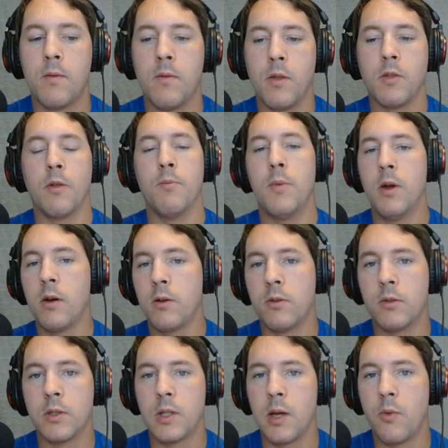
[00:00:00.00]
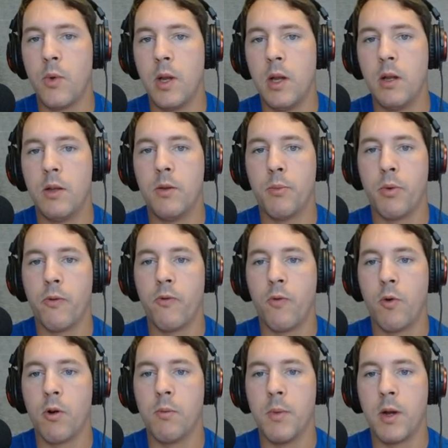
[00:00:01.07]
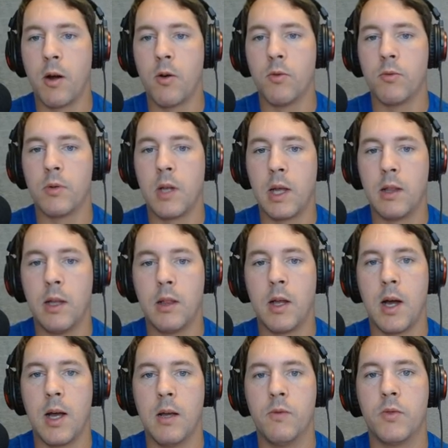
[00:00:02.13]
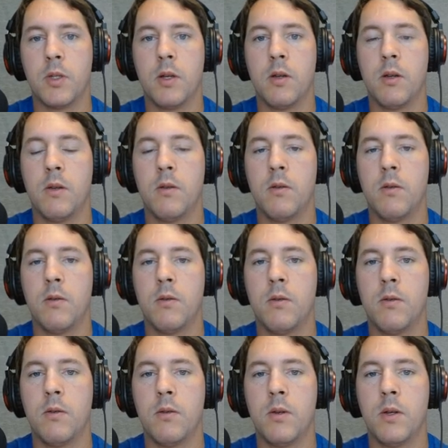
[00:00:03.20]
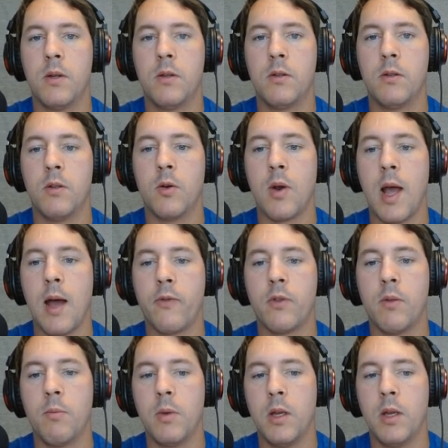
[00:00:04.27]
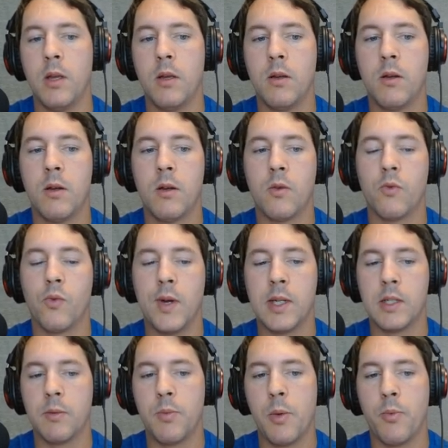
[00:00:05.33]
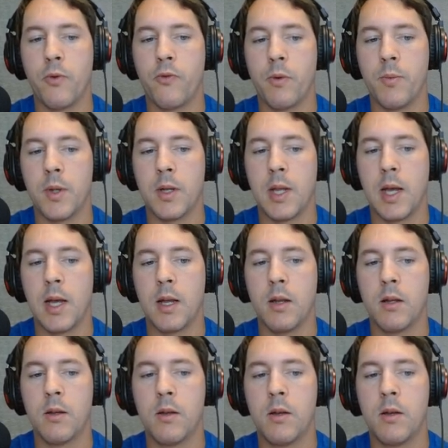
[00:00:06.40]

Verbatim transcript: the miracles that we need to perform in our own daily lives don't have to be raising people from the dead.